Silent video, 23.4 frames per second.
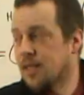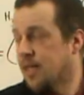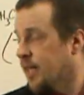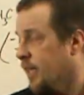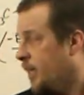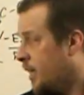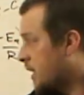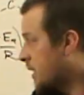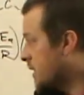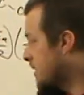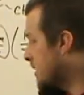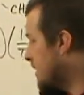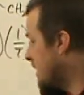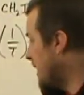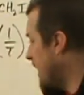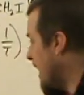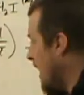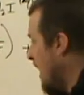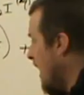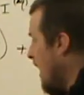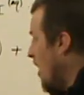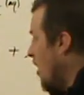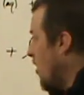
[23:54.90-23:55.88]
is
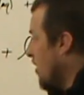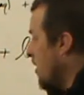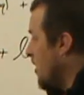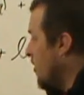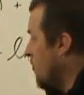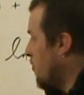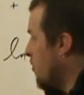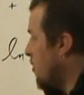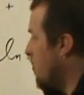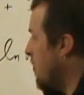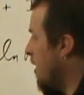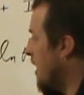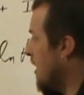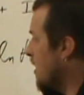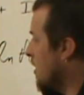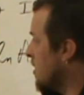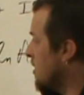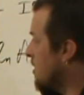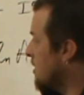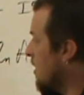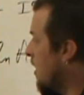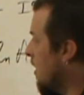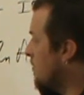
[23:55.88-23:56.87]
now if we make
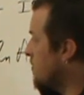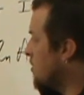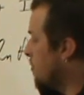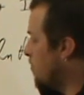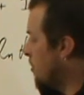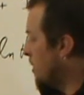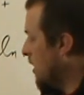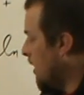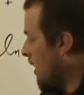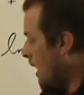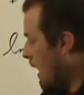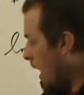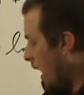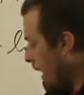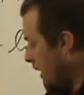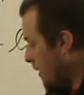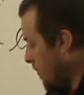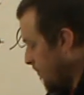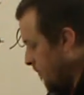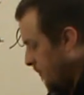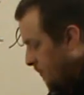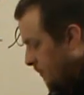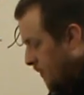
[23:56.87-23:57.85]
ourselves a plot,
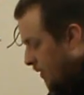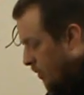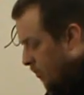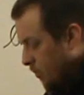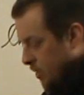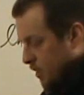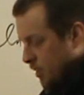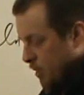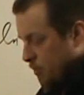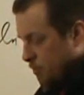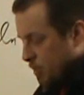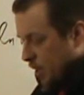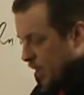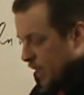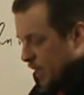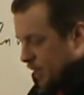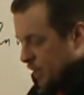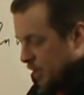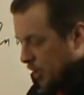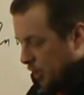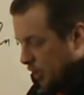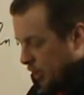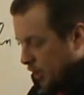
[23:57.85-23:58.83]
and what's our
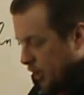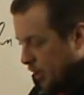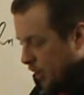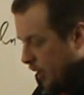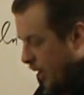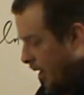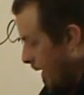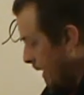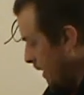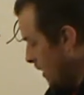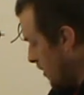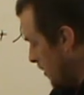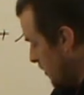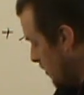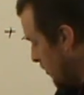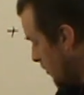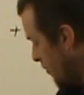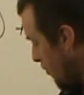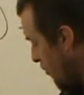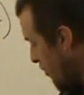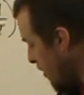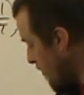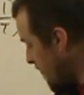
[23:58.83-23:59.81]
plot going to look like?
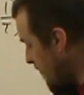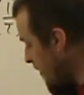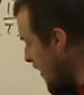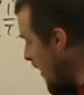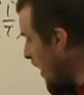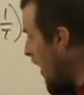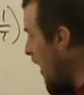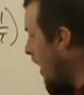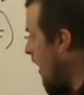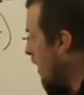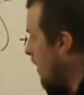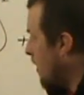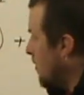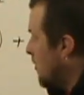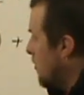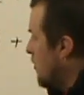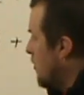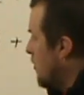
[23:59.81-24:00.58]
We've got